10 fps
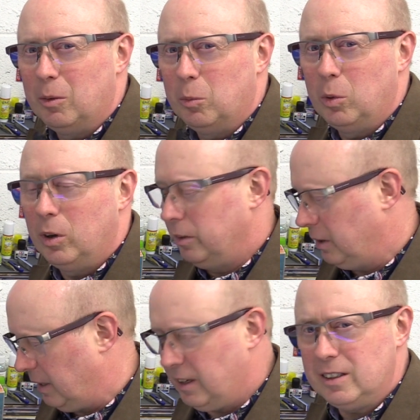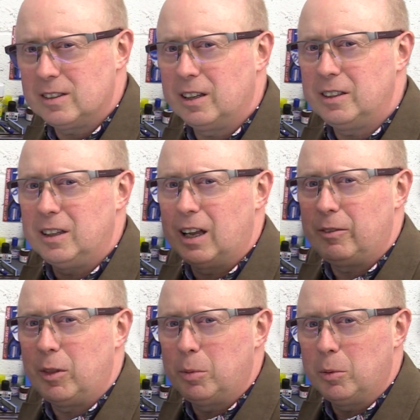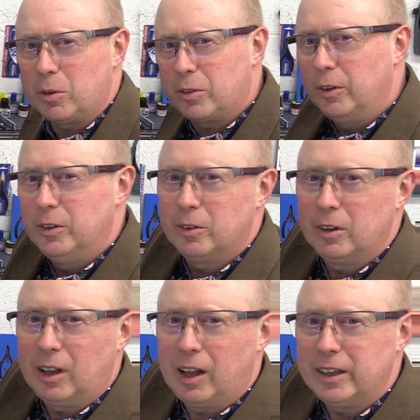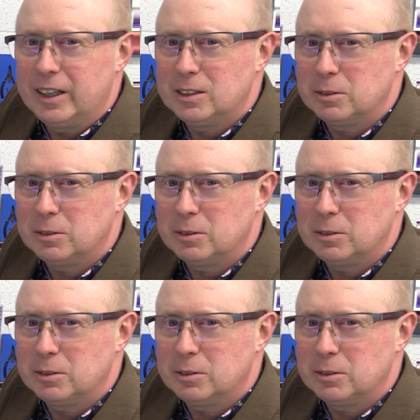One is I didn't have the book Thunder and Lightnings,